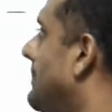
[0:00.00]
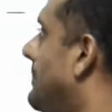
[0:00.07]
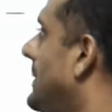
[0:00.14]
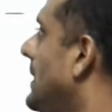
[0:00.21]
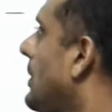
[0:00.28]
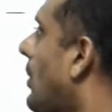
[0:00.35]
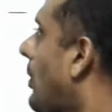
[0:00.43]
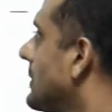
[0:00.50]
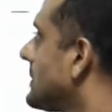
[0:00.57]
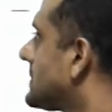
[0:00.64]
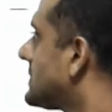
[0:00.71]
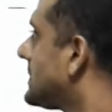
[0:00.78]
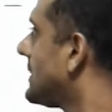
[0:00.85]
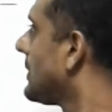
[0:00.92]
it
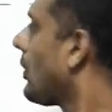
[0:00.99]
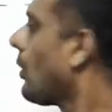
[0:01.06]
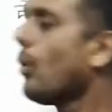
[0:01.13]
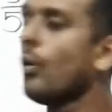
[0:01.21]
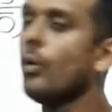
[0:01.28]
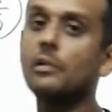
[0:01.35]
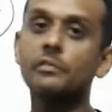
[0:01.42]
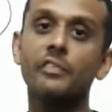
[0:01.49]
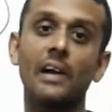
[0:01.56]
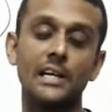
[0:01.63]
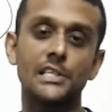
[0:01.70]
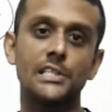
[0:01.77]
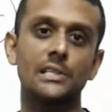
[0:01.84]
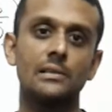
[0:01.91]
belongs to the whole
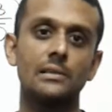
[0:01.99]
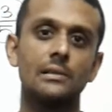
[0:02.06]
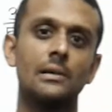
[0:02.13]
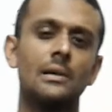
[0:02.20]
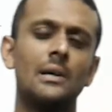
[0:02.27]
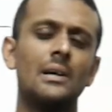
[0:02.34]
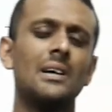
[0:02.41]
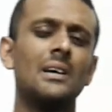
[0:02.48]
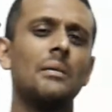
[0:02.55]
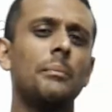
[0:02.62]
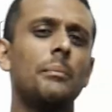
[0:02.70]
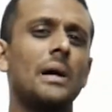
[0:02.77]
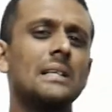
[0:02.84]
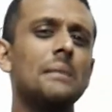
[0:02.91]
fraction.
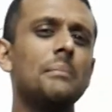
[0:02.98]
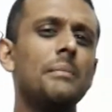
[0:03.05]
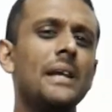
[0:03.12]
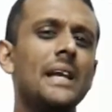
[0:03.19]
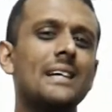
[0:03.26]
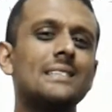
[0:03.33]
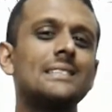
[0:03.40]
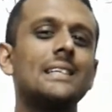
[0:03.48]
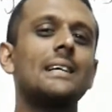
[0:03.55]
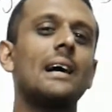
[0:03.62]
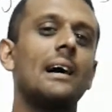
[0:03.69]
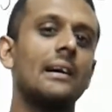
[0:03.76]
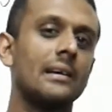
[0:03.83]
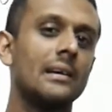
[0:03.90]
But it makes the
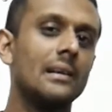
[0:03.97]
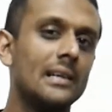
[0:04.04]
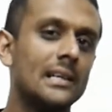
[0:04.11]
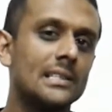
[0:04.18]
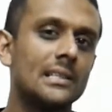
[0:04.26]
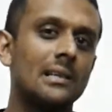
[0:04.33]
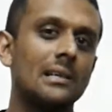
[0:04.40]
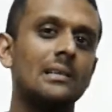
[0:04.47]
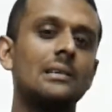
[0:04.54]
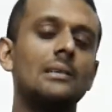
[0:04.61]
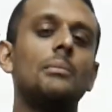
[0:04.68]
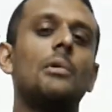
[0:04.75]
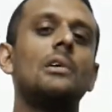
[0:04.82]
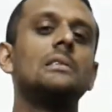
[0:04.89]
calculation a
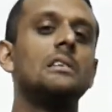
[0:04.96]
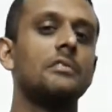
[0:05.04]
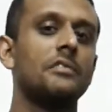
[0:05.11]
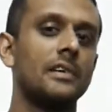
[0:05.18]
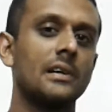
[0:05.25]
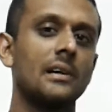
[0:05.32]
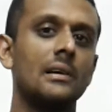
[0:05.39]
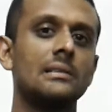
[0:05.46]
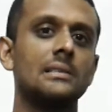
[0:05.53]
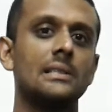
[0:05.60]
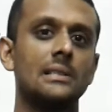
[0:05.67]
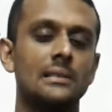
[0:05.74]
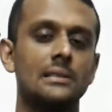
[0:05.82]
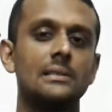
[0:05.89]
little more difficult
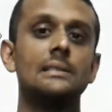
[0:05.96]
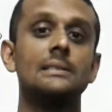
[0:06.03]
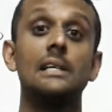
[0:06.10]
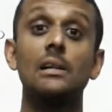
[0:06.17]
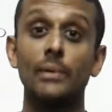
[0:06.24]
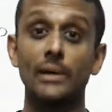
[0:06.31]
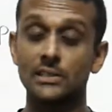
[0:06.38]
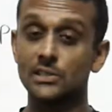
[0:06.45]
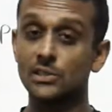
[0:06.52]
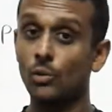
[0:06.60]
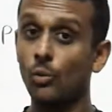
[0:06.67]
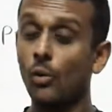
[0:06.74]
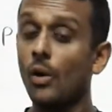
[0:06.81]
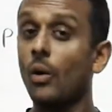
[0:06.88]
to deal with.
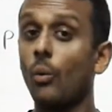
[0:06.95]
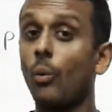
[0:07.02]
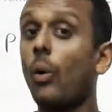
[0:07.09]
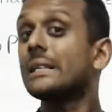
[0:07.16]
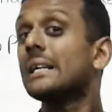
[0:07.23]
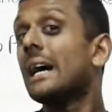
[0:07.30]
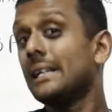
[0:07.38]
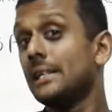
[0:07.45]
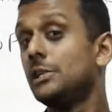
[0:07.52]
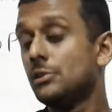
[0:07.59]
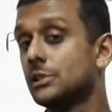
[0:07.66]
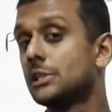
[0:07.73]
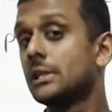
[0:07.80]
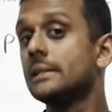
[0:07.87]
So what I
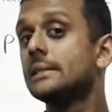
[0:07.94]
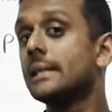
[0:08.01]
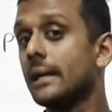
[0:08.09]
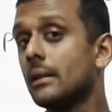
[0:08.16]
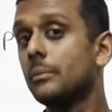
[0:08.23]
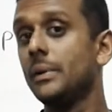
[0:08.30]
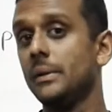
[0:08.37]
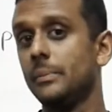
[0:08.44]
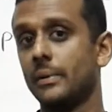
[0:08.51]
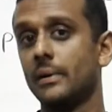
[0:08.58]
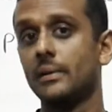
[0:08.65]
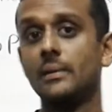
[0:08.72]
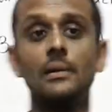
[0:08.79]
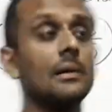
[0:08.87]
usually tell
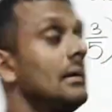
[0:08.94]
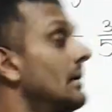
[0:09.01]
people